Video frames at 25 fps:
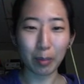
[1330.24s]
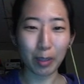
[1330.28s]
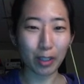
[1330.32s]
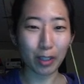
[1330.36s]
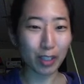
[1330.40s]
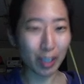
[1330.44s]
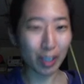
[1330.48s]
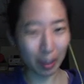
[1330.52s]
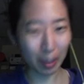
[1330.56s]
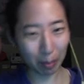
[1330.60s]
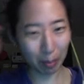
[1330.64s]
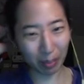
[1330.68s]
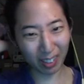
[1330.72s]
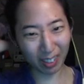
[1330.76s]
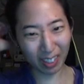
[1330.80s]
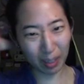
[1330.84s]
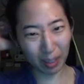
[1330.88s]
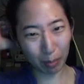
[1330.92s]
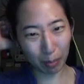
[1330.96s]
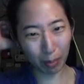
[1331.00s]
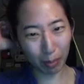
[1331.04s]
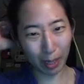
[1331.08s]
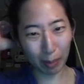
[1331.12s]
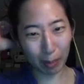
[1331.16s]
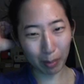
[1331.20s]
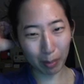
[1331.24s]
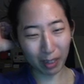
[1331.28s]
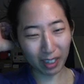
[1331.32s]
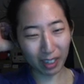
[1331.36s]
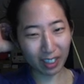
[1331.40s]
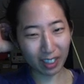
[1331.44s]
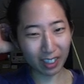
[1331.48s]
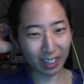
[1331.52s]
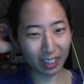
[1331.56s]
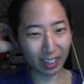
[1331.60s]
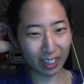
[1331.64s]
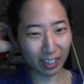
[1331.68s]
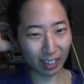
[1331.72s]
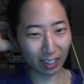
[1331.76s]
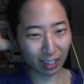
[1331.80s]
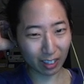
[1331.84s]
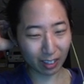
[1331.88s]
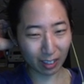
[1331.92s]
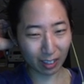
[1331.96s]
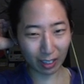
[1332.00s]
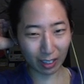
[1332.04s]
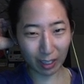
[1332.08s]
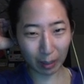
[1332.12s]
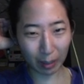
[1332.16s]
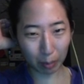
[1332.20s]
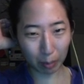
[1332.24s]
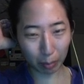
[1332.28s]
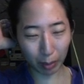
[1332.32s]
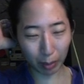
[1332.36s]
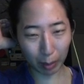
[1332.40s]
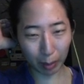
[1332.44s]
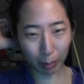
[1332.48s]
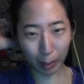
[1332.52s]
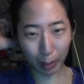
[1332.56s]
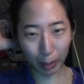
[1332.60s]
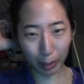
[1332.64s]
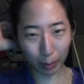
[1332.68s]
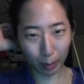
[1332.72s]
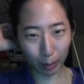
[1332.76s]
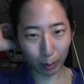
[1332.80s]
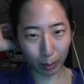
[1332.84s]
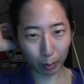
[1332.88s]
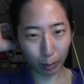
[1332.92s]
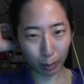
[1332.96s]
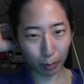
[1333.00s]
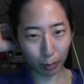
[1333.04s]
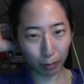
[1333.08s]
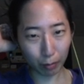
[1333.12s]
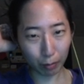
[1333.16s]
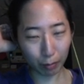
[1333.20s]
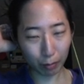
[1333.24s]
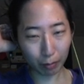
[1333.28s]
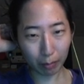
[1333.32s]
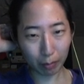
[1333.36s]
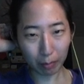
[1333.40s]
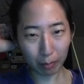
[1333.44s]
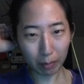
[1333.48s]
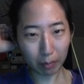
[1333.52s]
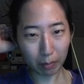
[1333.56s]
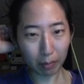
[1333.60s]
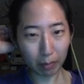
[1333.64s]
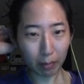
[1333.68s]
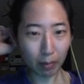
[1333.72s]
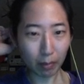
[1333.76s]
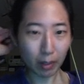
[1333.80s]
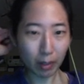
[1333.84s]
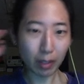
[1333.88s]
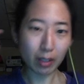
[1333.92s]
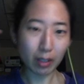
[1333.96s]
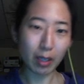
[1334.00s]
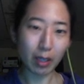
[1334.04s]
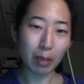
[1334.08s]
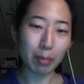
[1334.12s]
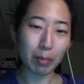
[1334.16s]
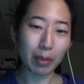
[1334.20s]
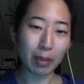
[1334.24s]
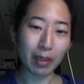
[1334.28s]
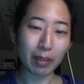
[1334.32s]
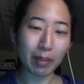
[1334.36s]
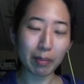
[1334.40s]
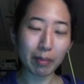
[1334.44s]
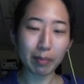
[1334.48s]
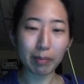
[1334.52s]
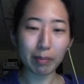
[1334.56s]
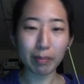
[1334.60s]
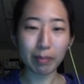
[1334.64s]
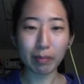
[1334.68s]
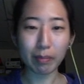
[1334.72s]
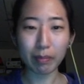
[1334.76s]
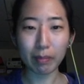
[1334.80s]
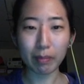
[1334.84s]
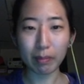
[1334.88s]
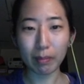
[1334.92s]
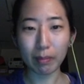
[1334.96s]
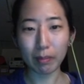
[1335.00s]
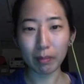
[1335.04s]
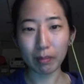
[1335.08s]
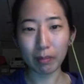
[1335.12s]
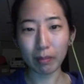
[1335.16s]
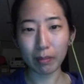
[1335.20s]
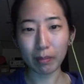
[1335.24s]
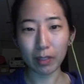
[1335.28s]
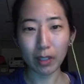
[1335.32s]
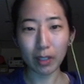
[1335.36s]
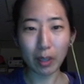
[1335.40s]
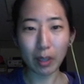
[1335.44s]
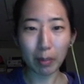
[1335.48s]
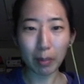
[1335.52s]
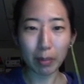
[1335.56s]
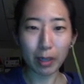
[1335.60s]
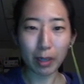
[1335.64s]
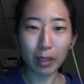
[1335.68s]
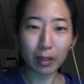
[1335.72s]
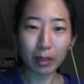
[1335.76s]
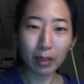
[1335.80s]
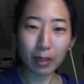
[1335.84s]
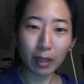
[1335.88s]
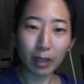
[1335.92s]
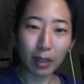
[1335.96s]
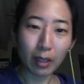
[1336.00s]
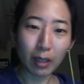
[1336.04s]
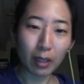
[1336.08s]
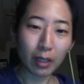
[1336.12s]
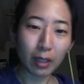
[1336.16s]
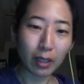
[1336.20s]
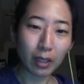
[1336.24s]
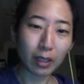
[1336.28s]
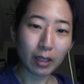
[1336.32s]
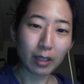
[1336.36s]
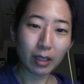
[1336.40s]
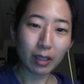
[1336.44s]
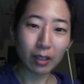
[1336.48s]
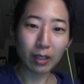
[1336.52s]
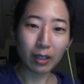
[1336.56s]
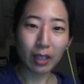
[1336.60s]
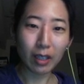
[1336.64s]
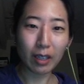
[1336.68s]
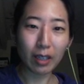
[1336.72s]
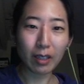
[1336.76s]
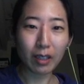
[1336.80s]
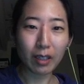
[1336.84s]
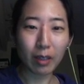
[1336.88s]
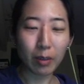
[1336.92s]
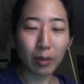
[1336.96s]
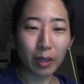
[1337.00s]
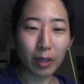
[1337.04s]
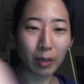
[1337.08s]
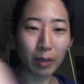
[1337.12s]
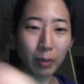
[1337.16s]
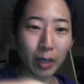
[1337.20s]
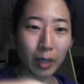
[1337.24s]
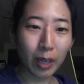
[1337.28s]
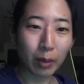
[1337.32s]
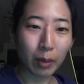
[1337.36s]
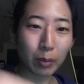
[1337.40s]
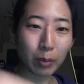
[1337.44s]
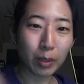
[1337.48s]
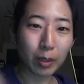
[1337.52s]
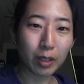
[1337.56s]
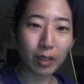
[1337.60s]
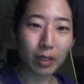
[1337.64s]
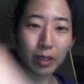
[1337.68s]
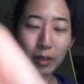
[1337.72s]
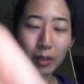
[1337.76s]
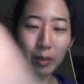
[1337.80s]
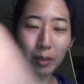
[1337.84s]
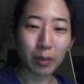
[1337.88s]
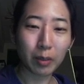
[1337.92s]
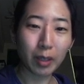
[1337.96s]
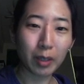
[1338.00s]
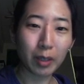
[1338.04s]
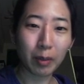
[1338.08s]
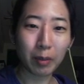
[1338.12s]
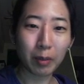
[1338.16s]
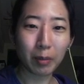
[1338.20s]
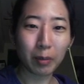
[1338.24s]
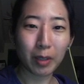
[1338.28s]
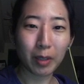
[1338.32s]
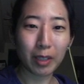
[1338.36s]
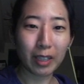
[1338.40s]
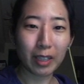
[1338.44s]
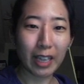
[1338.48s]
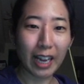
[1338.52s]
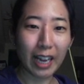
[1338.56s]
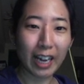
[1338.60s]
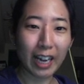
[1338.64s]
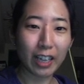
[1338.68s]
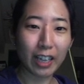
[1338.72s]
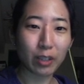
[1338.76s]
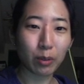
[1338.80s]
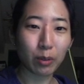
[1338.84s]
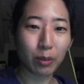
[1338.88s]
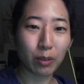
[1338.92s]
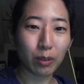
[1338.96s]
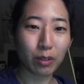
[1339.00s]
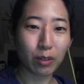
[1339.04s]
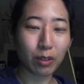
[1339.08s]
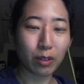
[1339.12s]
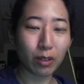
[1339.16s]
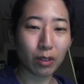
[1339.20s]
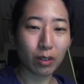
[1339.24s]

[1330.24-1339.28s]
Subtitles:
bit. It looks like a bit like a bread box, like a giant bread box with a roof. It's not bad. It's not bad. You know, then what I would do when the actual